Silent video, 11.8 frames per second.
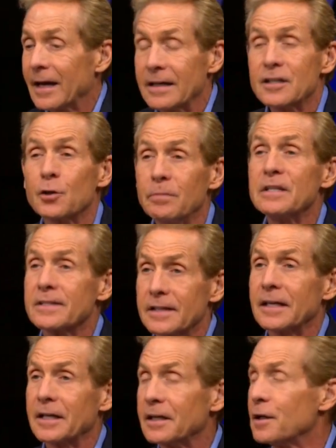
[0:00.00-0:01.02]
He's going to be
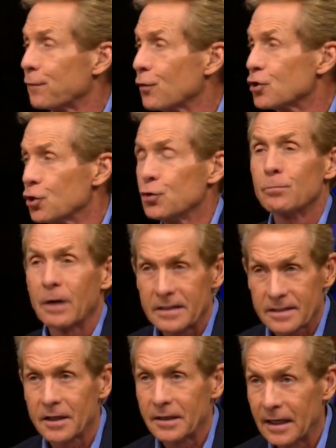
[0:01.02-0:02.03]
singing a different tune by
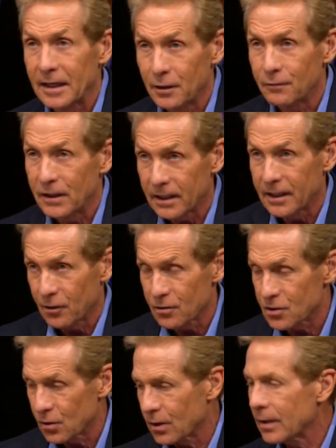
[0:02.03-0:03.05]
Sunday evening in
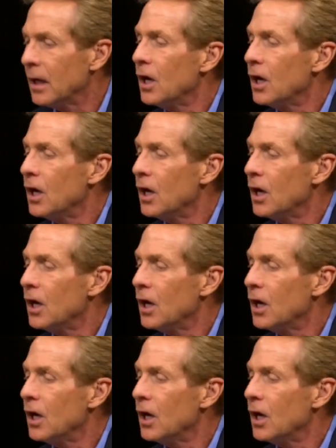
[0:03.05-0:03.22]
Arizona.